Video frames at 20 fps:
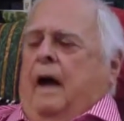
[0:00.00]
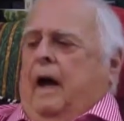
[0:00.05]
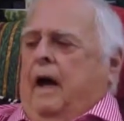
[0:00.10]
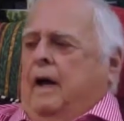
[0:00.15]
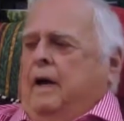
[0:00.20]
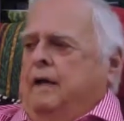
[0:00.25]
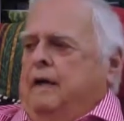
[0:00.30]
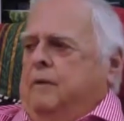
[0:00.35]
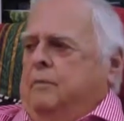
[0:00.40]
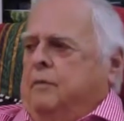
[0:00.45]

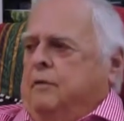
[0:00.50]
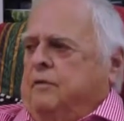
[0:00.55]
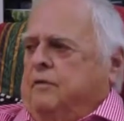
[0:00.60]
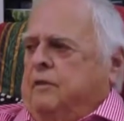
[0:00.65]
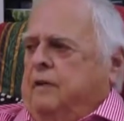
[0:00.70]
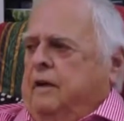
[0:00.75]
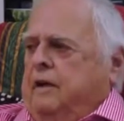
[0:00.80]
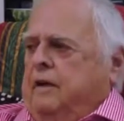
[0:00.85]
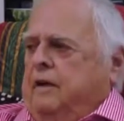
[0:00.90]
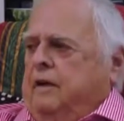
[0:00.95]

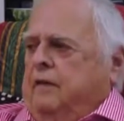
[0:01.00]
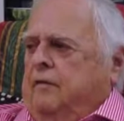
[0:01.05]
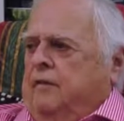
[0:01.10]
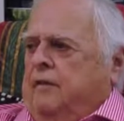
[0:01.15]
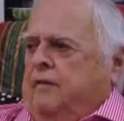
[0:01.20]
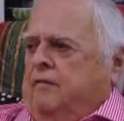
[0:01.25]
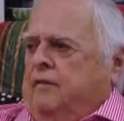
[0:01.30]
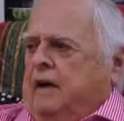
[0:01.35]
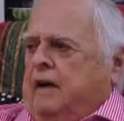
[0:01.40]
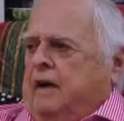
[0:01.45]
80% of the
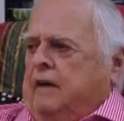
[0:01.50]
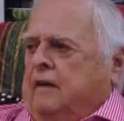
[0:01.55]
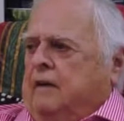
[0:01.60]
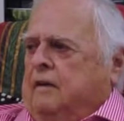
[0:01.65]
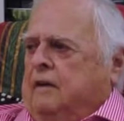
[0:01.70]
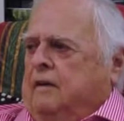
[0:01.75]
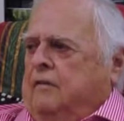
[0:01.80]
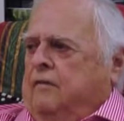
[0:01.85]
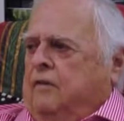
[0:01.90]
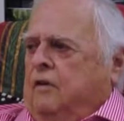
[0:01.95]

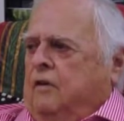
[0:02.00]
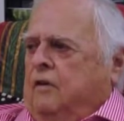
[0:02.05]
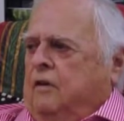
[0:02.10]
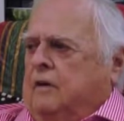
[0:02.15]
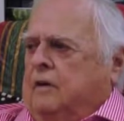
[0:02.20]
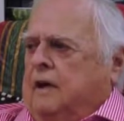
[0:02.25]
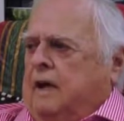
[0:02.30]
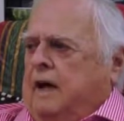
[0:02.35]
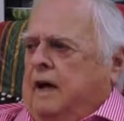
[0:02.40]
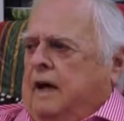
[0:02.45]
faculty full
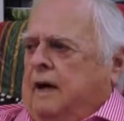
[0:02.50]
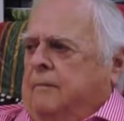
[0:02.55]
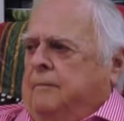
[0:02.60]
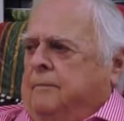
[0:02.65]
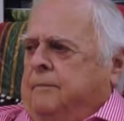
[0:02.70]
time.